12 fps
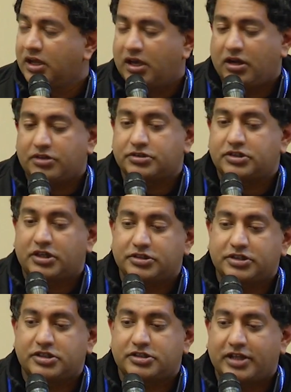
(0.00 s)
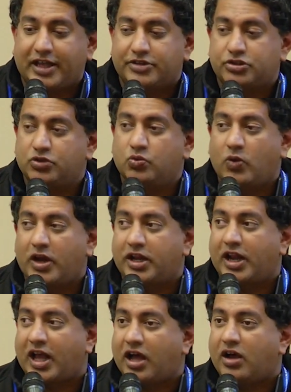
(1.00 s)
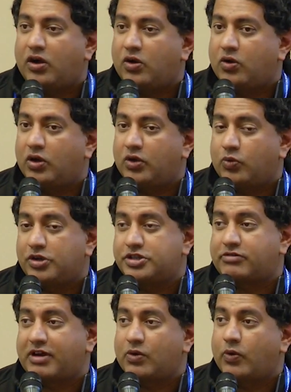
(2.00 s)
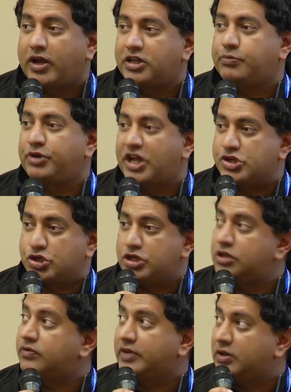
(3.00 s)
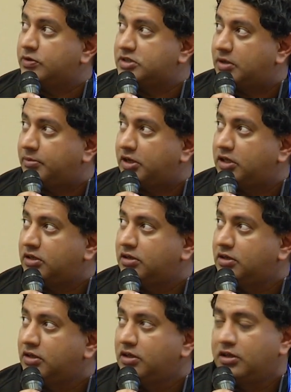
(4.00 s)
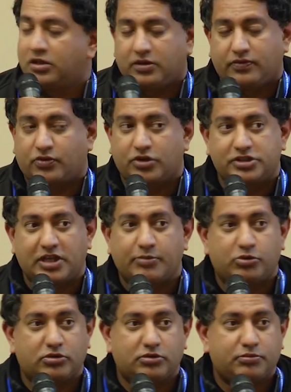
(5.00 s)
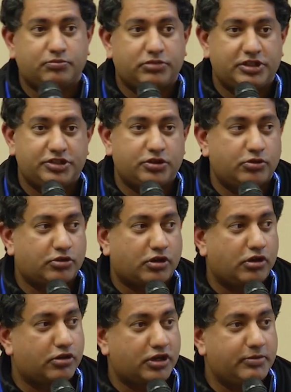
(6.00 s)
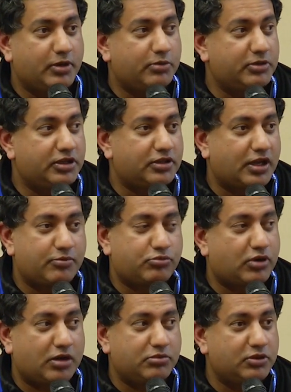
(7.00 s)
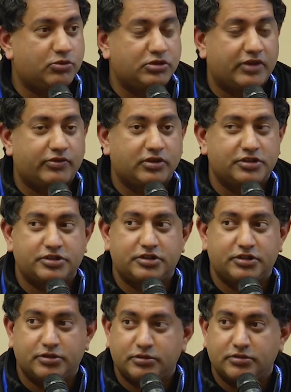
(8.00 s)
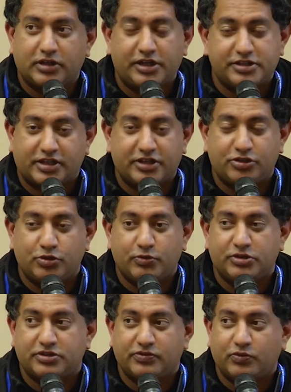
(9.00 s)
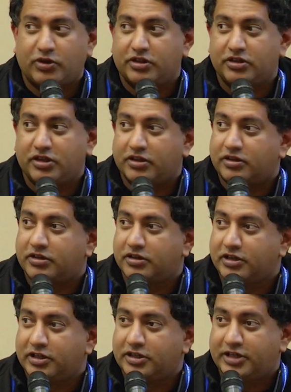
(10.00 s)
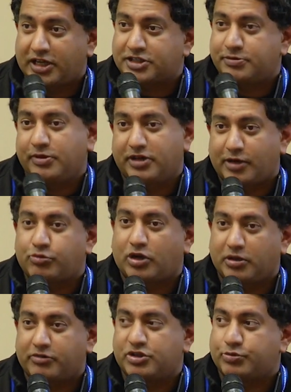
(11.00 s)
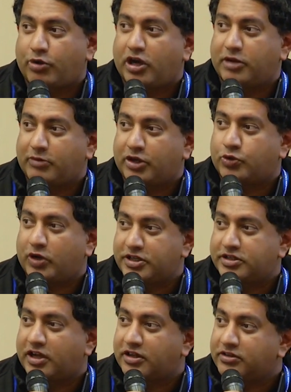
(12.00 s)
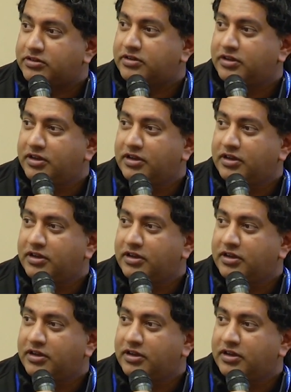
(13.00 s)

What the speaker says: It also tells us as to when and how and what is the right way to potentially intervene with somebody. For example, please don't call or email me. I probably will never listen to you. I just get too much of one and the other. Text me and I'll probably respond in about 20 seconds.